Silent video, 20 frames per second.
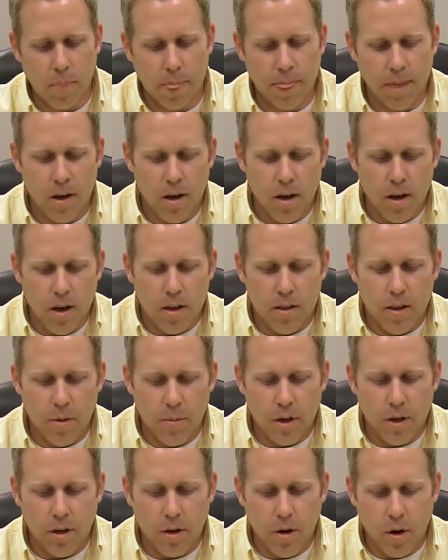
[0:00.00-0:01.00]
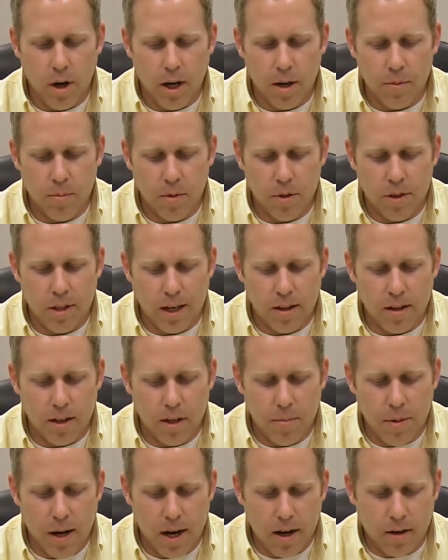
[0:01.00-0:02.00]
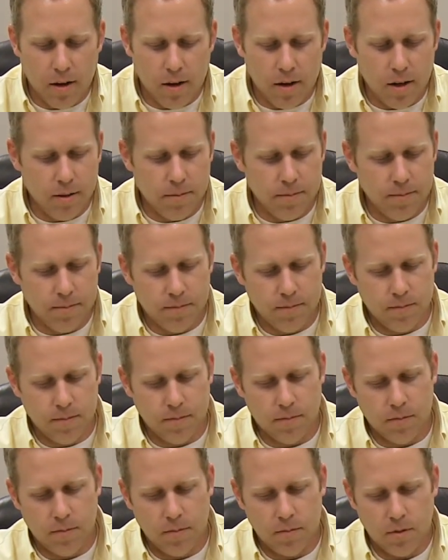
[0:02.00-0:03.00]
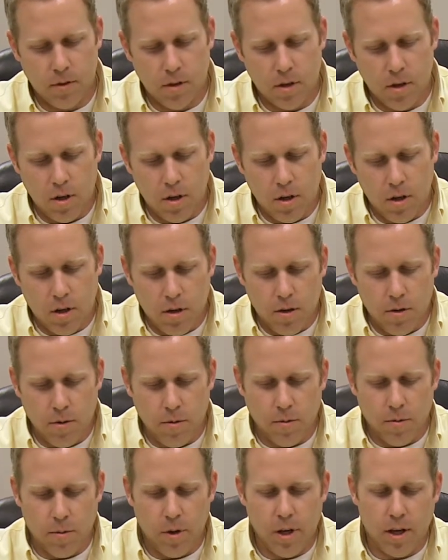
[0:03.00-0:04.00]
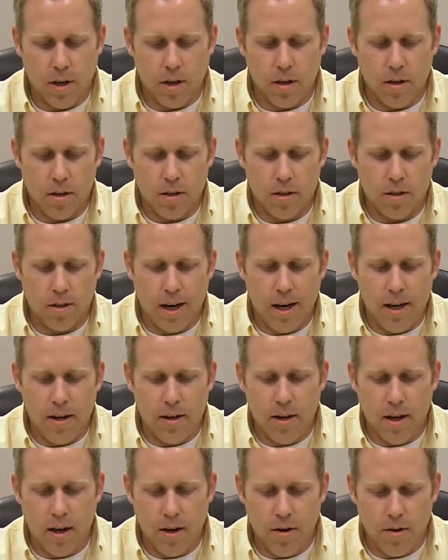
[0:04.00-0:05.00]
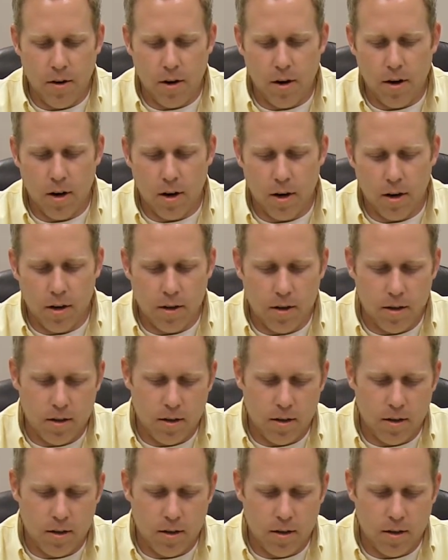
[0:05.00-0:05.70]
And then we can go ahead and put that lid back on. We can tighten down our